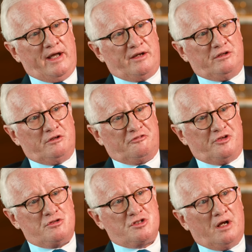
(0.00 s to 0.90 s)
out into the
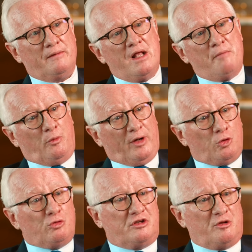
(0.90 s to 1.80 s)
future. But when I
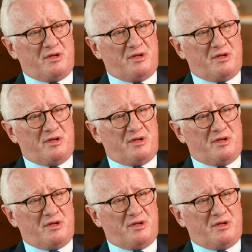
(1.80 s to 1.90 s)
looked at the